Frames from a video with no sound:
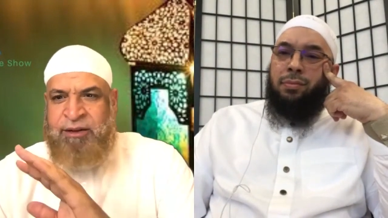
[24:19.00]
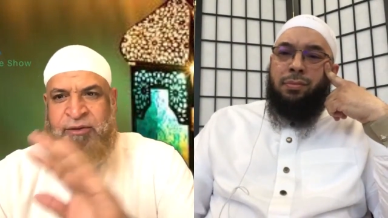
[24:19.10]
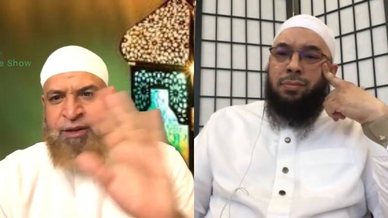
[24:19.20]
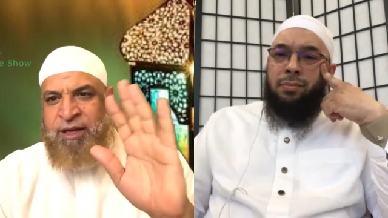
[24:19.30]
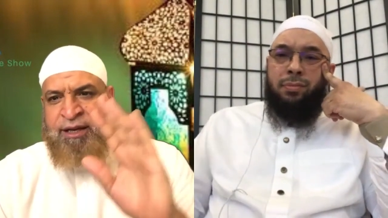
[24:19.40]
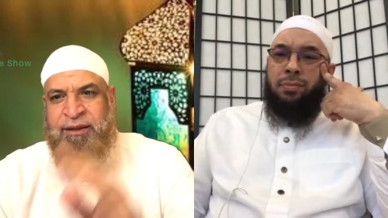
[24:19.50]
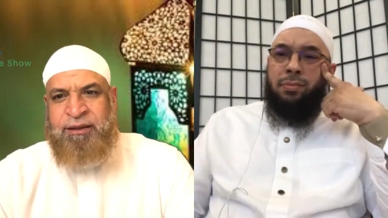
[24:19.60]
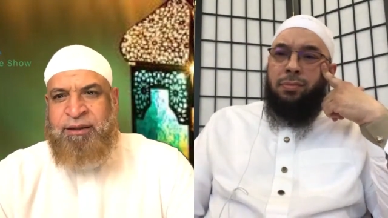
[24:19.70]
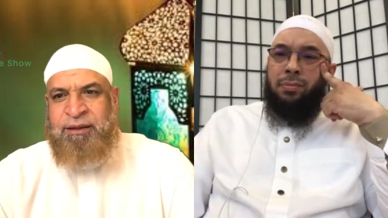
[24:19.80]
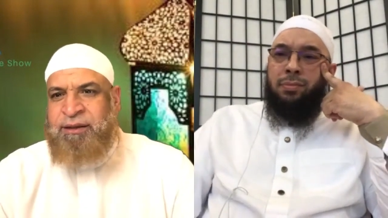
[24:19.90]
Speaker 1: I don't think
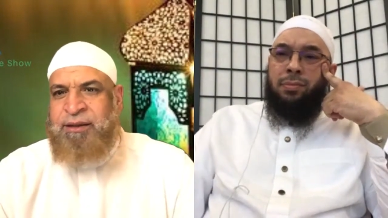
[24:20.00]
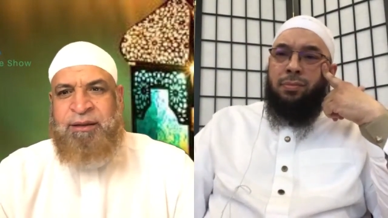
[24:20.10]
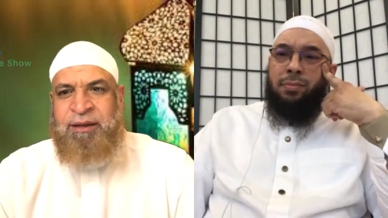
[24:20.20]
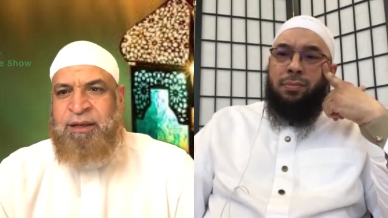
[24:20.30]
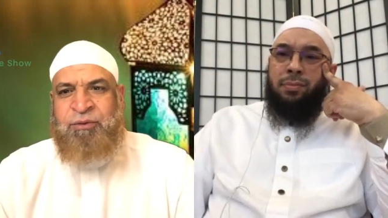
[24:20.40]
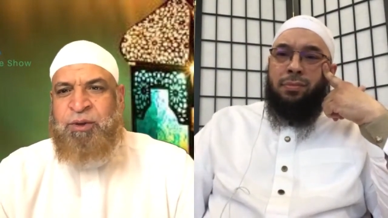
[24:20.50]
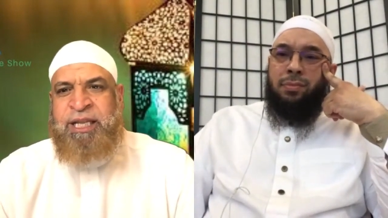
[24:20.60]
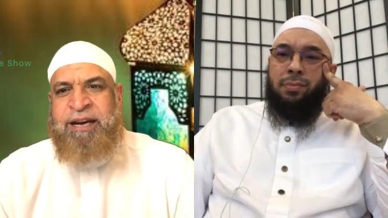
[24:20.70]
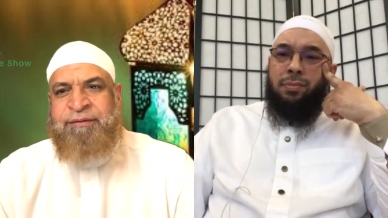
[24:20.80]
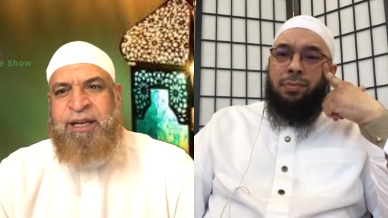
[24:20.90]
it it
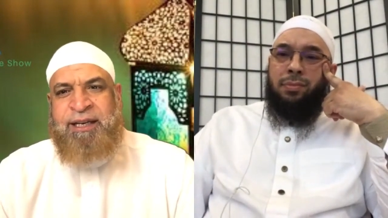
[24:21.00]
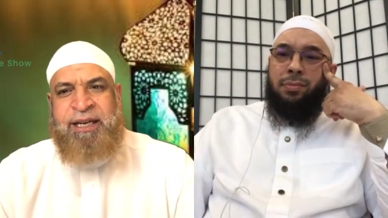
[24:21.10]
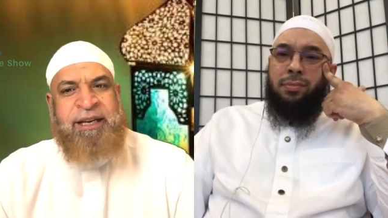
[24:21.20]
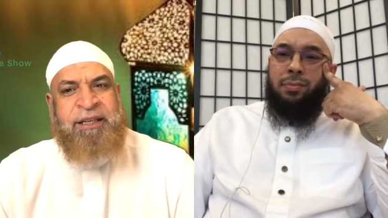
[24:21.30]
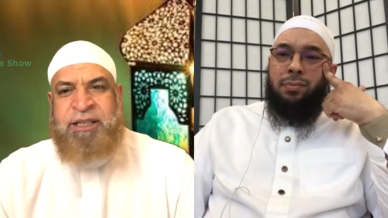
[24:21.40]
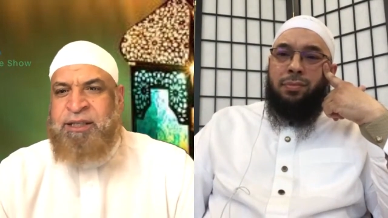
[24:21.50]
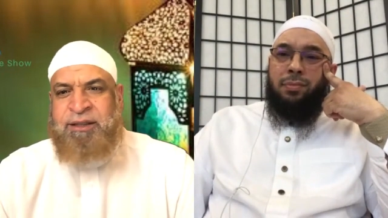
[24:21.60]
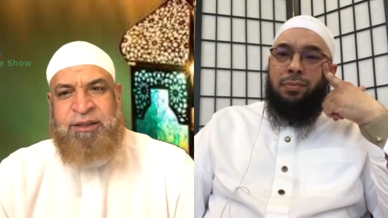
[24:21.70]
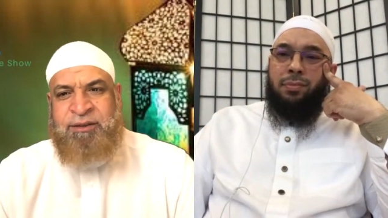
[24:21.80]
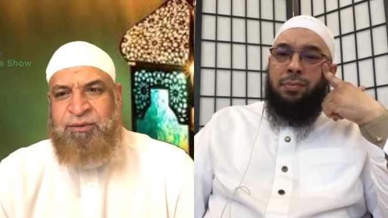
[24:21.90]
would have done any
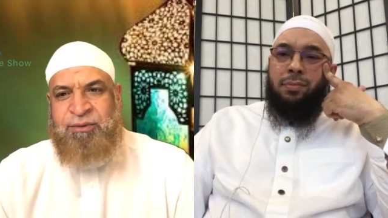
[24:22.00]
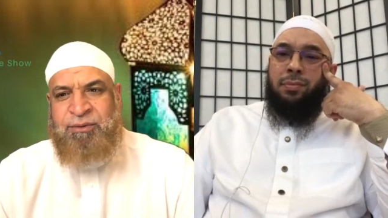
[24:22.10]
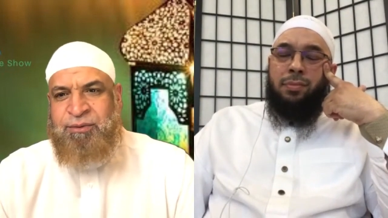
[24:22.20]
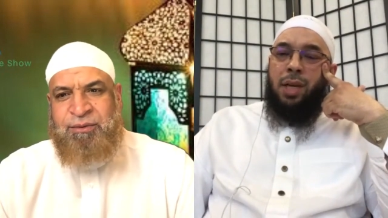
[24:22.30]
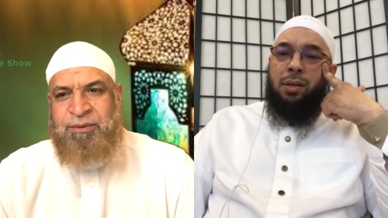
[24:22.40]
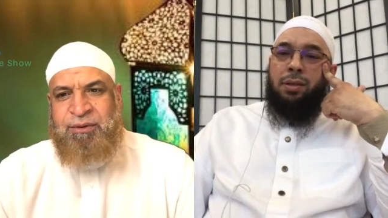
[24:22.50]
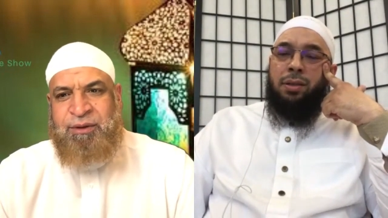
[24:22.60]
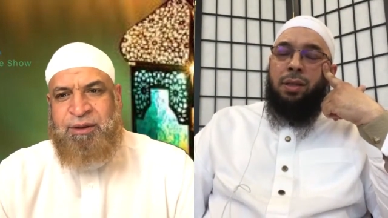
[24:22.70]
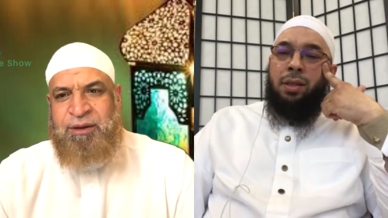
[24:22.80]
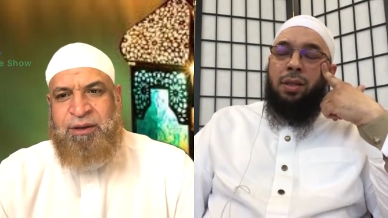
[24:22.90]
justice to
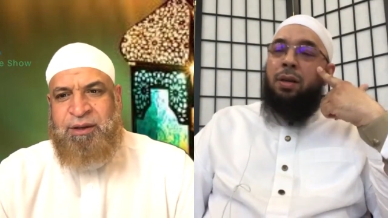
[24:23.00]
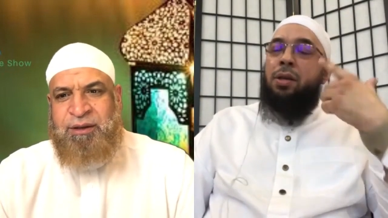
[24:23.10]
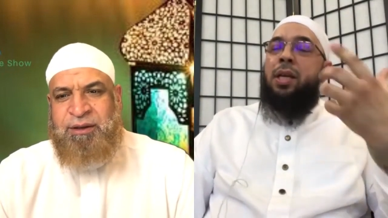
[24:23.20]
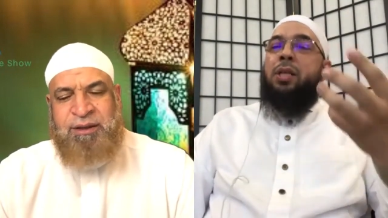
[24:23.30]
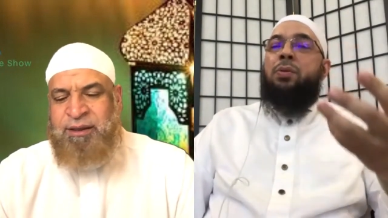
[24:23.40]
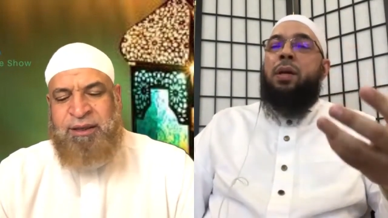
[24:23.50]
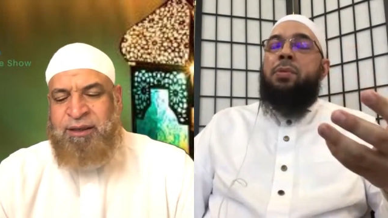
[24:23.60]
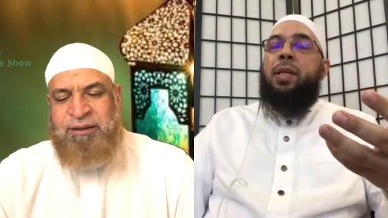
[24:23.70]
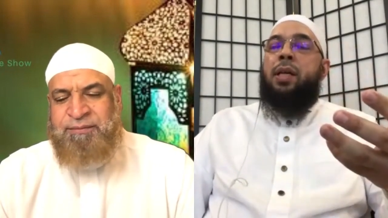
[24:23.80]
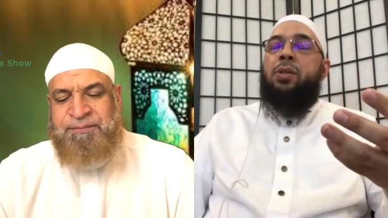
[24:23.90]
no.
Speaker 2: No, and
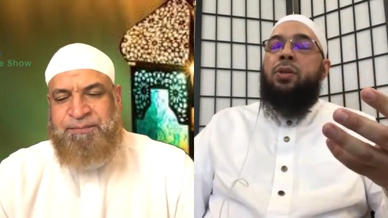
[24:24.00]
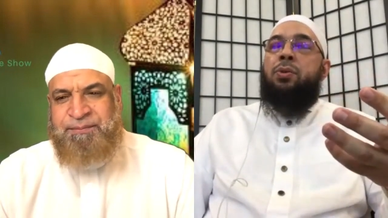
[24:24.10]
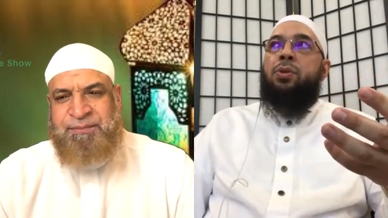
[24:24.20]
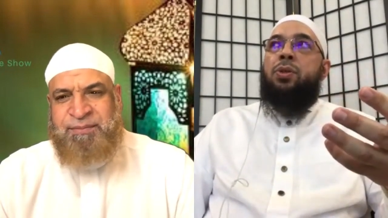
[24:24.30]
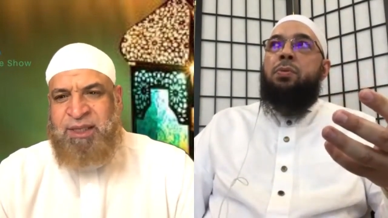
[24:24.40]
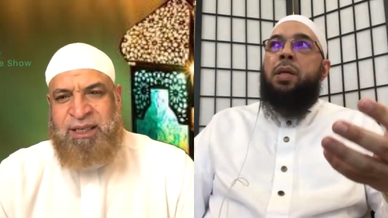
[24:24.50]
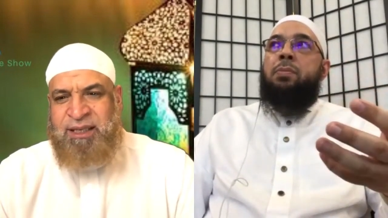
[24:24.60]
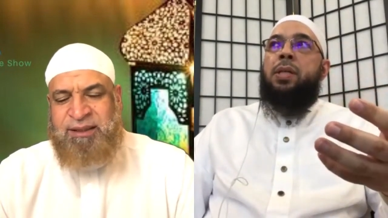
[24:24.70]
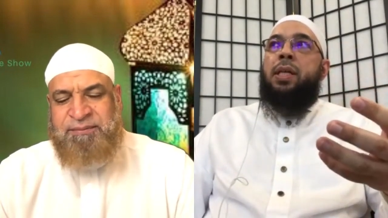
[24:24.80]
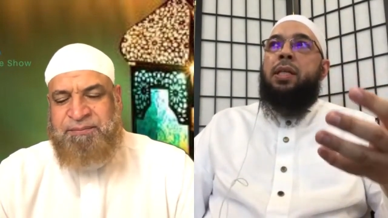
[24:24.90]
that's what I'm saying. So yeah.
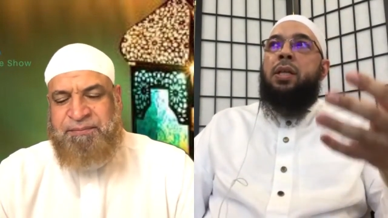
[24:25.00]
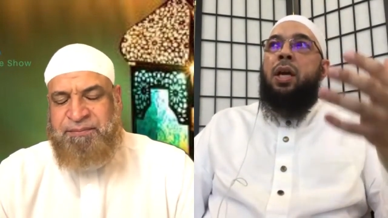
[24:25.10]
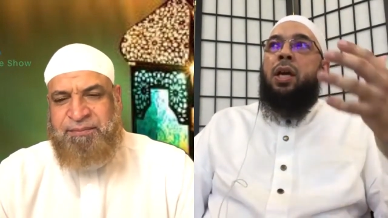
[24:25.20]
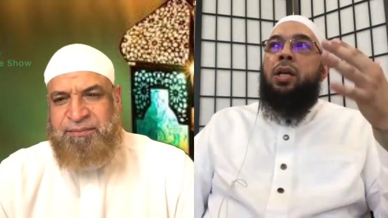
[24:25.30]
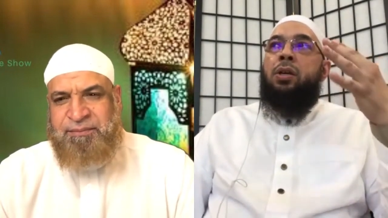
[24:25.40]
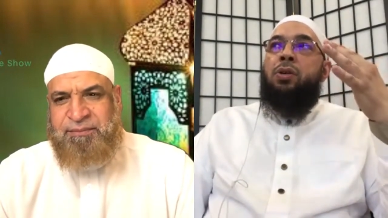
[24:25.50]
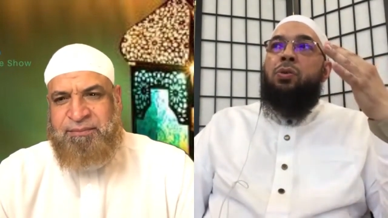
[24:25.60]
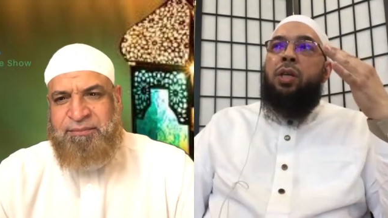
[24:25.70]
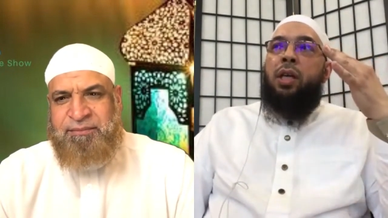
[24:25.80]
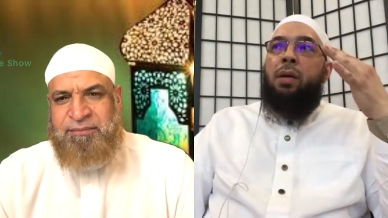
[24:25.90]
so what I'm saying is
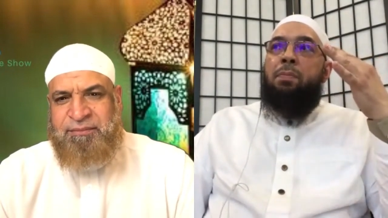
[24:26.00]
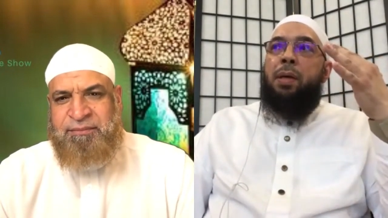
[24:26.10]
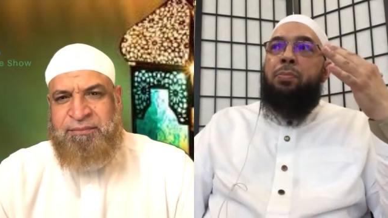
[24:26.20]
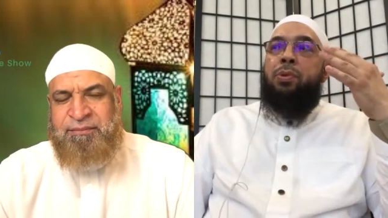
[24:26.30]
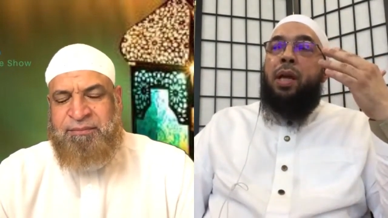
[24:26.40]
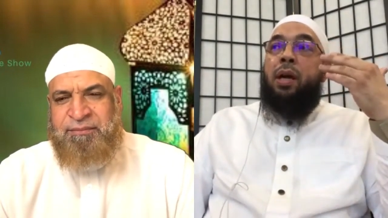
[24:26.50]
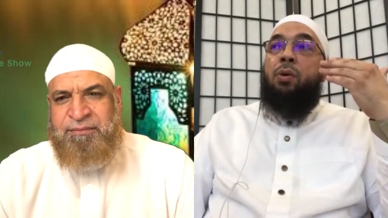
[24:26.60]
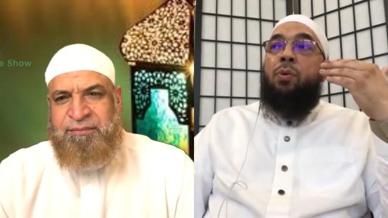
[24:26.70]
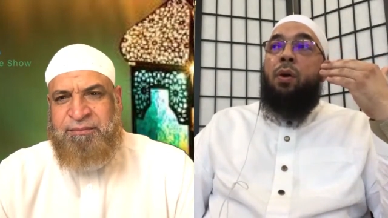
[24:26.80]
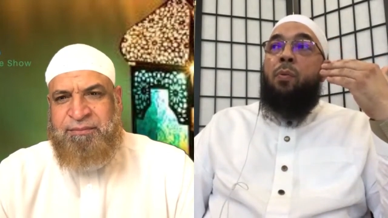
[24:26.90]
you, you get at people
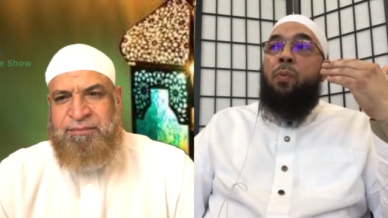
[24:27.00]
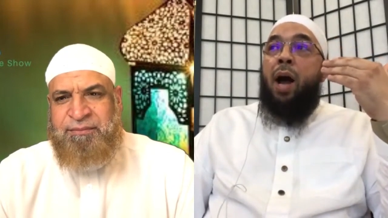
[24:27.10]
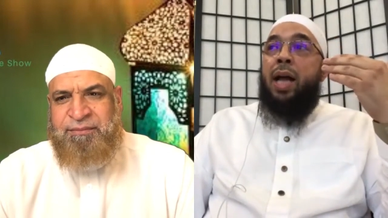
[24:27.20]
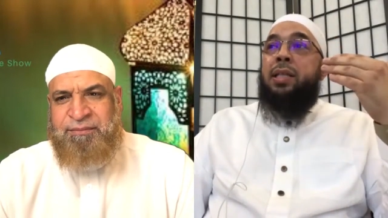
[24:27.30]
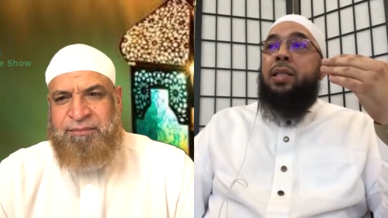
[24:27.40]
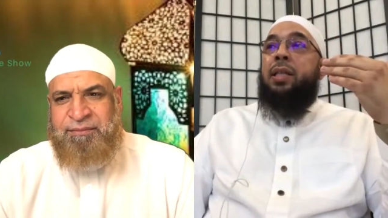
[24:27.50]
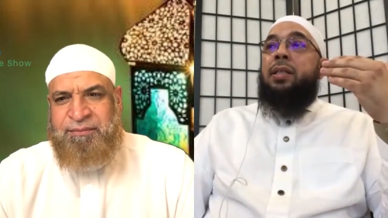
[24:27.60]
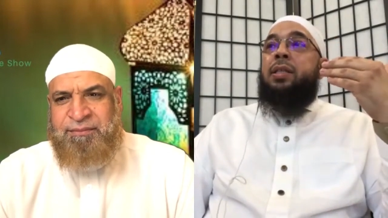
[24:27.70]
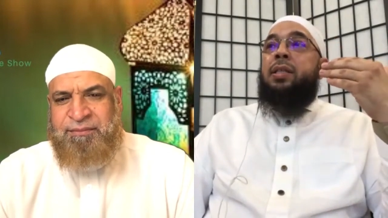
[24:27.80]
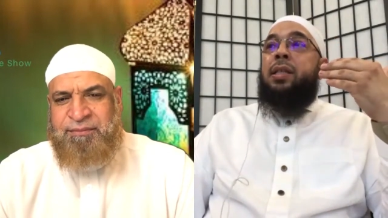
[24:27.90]
now who are
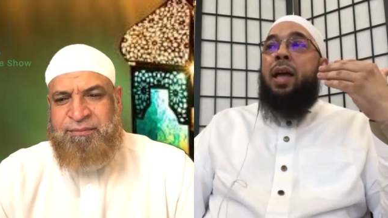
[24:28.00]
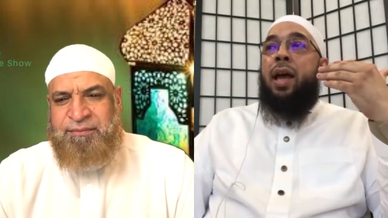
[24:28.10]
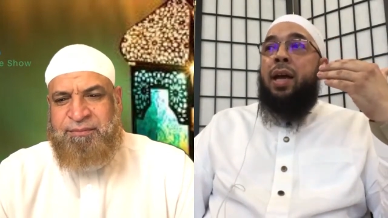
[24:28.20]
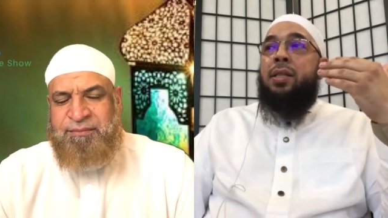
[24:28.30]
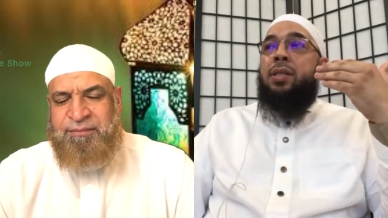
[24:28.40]
watching just the